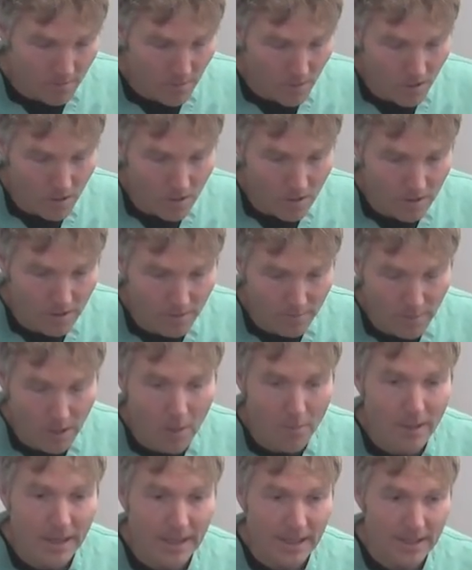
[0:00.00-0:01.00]
on
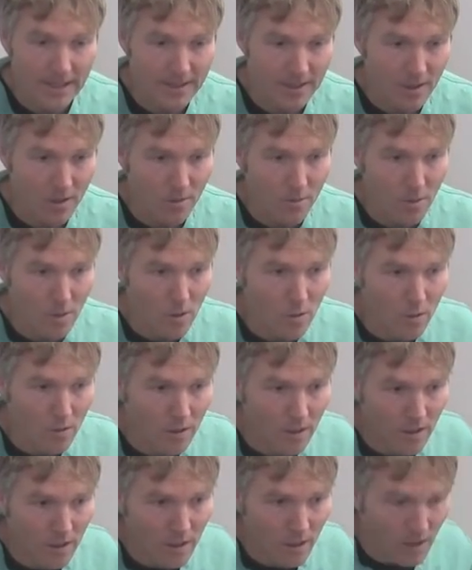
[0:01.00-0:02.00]
palpating his elbow.
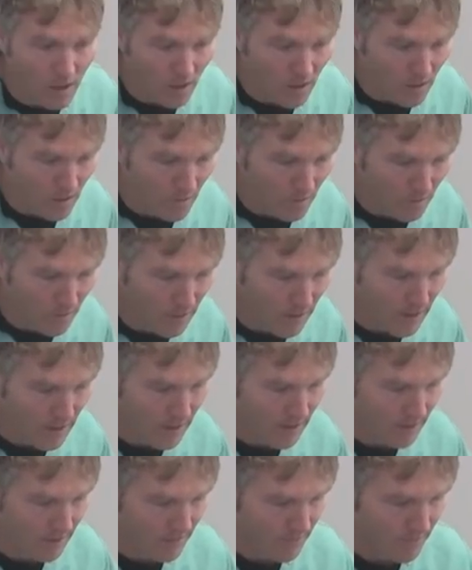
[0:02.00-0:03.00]
When
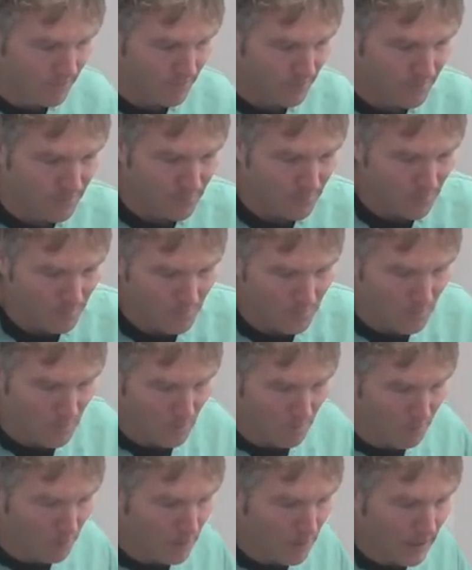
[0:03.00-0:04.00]
I
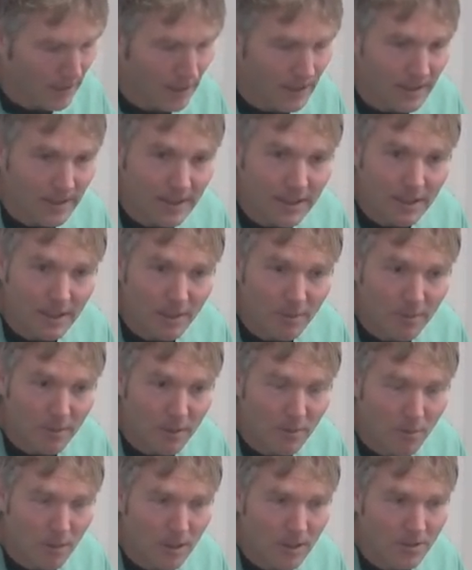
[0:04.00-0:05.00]
sort of putting a little bit
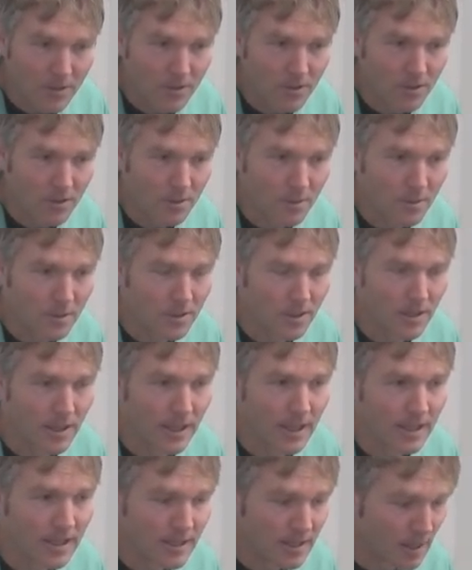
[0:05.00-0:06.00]
of pressure, especially in
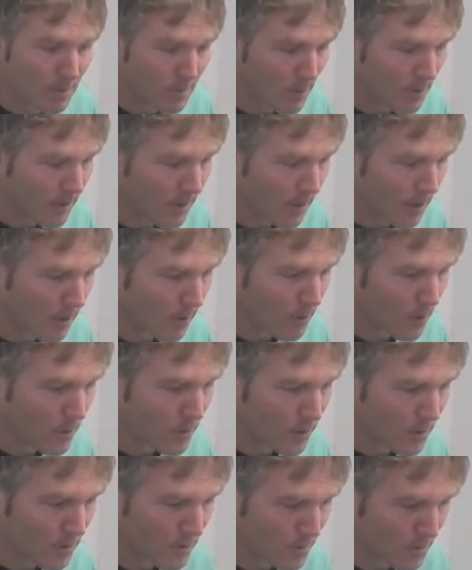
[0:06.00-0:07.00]
the inside part of the elbow.
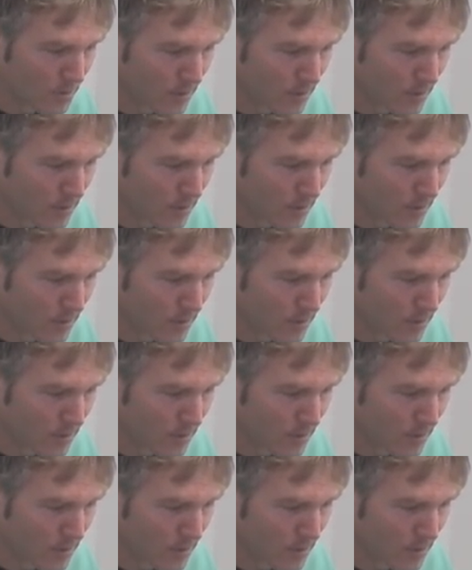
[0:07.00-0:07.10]
He was